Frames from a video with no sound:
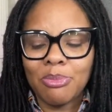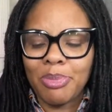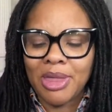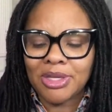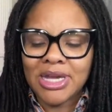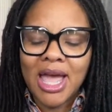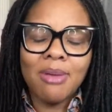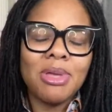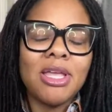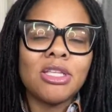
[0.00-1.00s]
By the
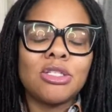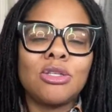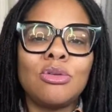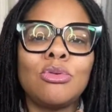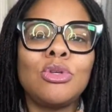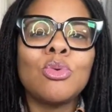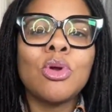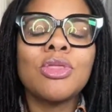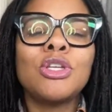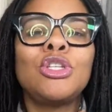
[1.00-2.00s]
time it gets to you, you
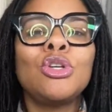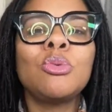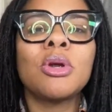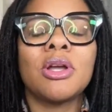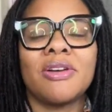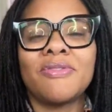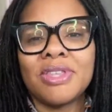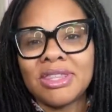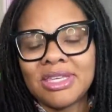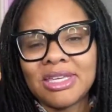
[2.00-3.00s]
are the doer of
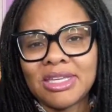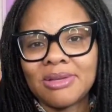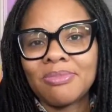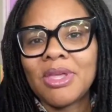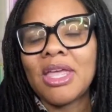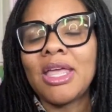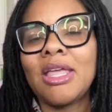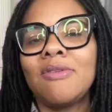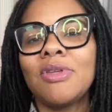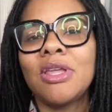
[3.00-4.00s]
the thing.
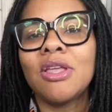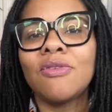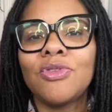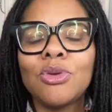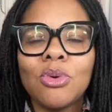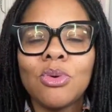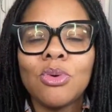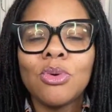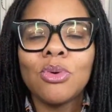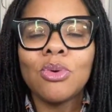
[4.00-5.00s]
Even if you
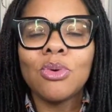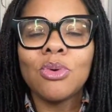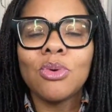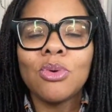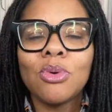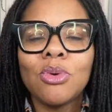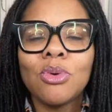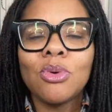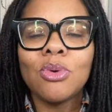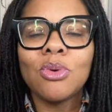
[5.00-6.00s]
are a
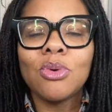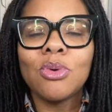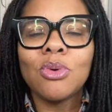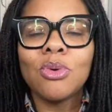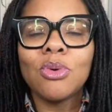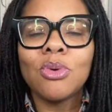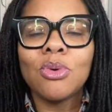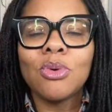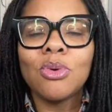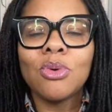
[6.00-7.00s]

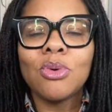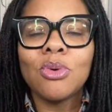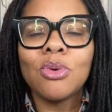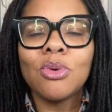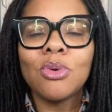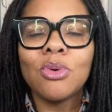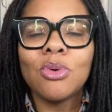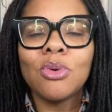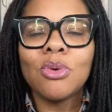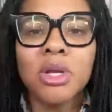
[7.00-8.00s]
supervisor, a boss, whatever
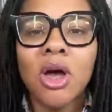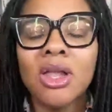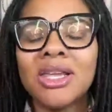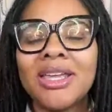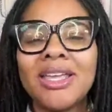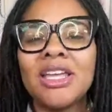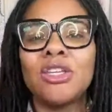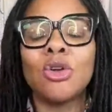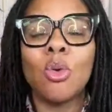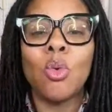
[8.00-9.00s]
you want to call it, in
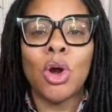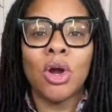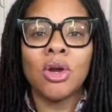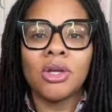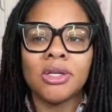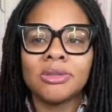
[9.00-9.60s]
your work,